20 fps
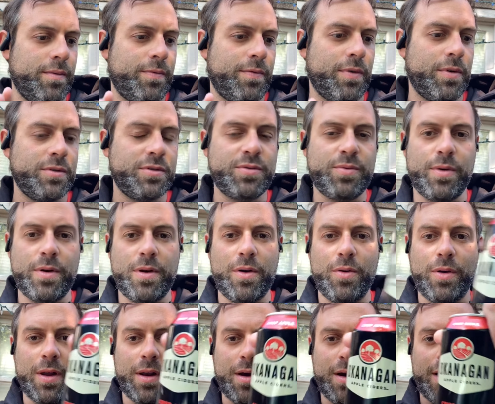First one,
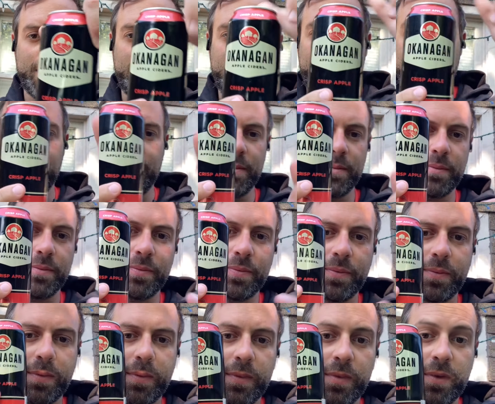Okanagan.
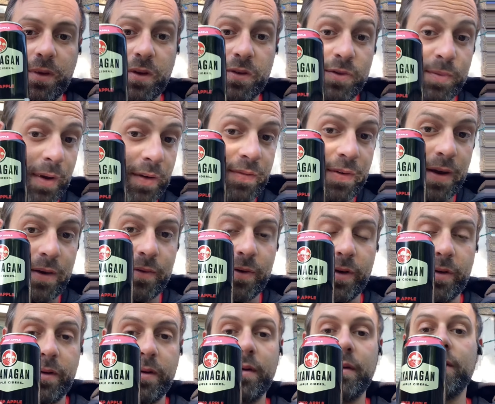That was my favorite.
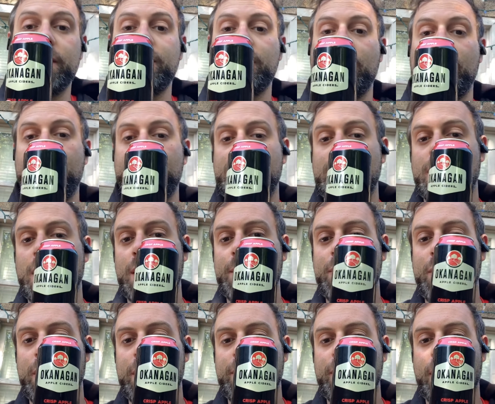So that's a
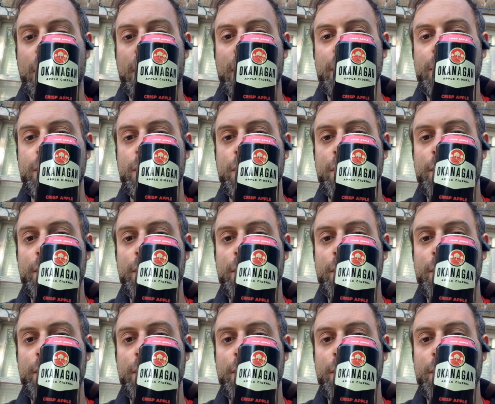9.5.